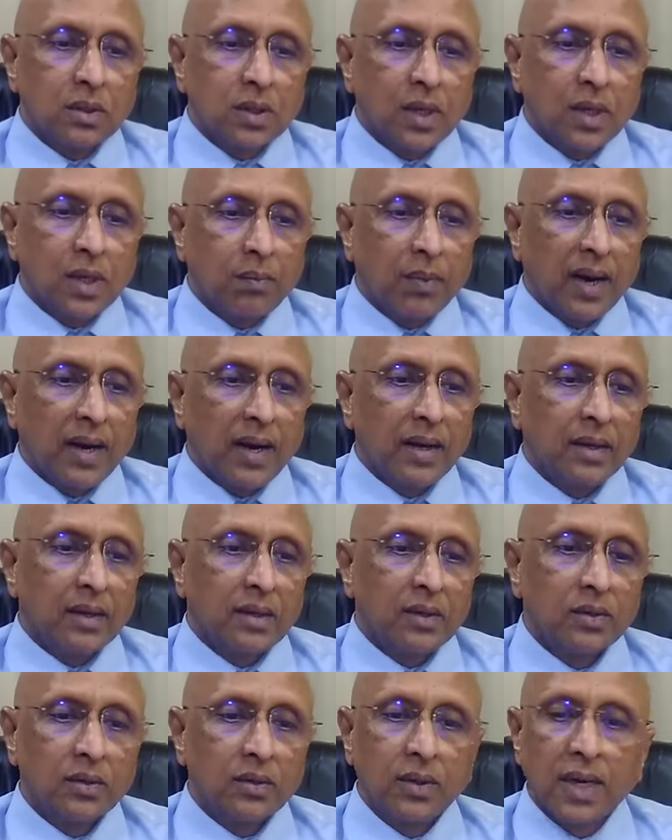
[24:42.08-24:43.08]
Okay, bye.
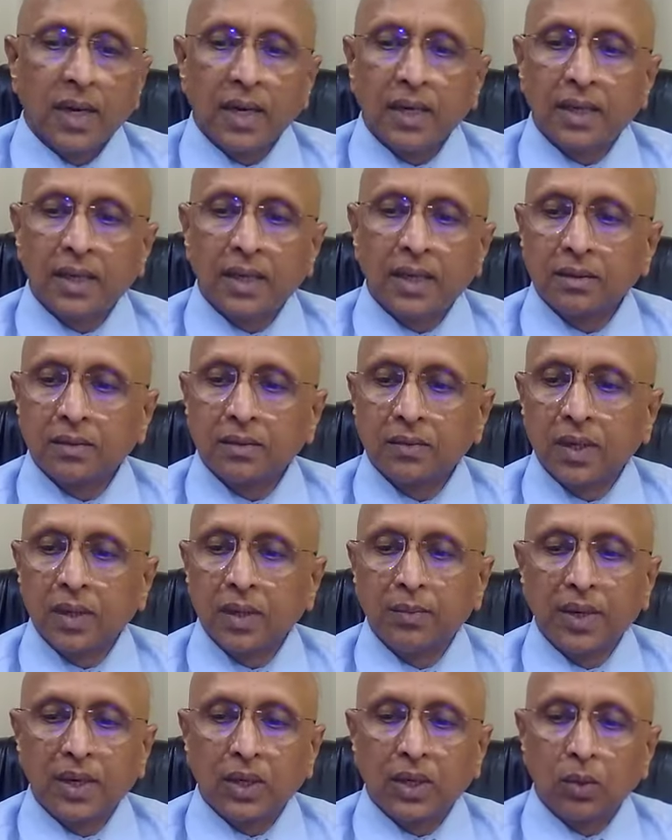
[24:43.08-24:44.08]
Good night.
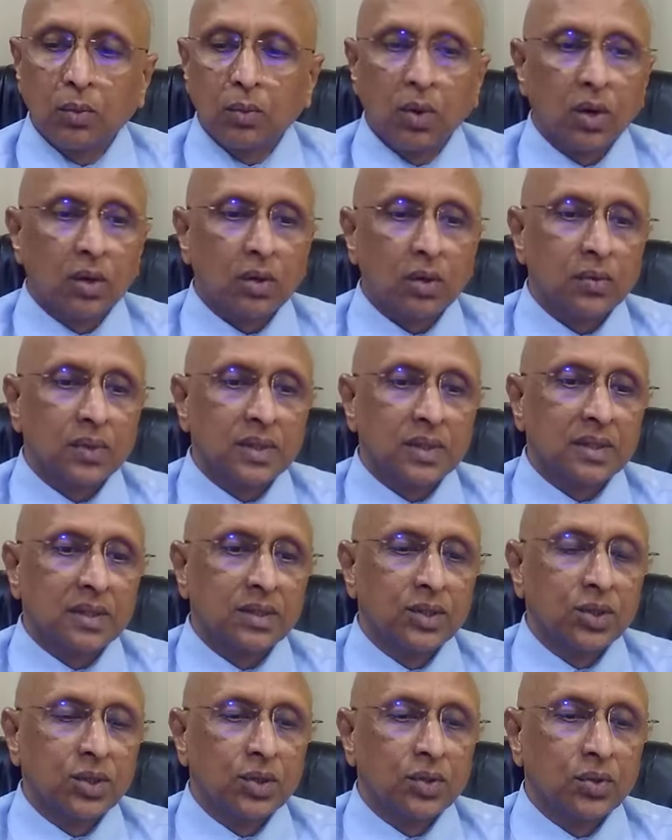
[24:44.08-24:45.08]
We'll meet tomorrow with
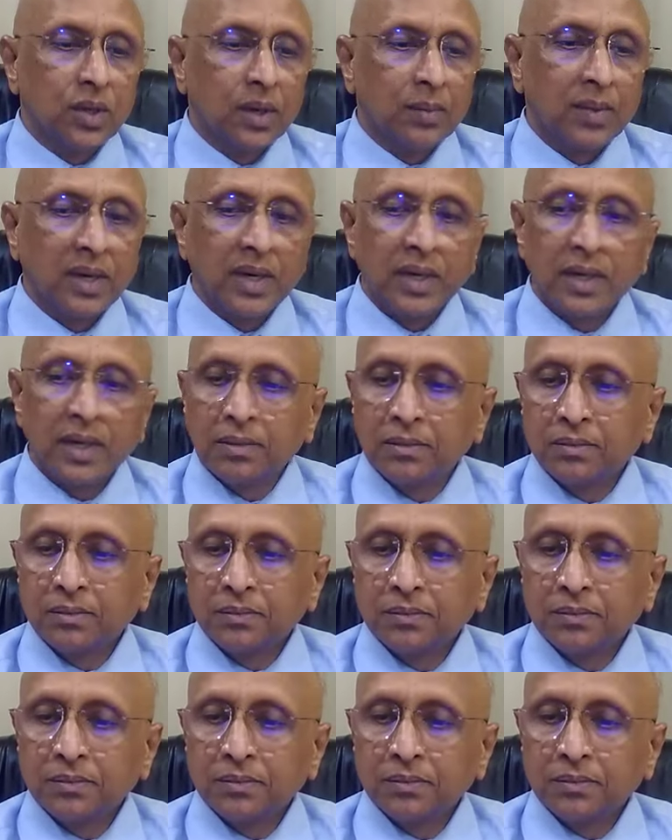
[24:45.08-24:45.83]
new remedy.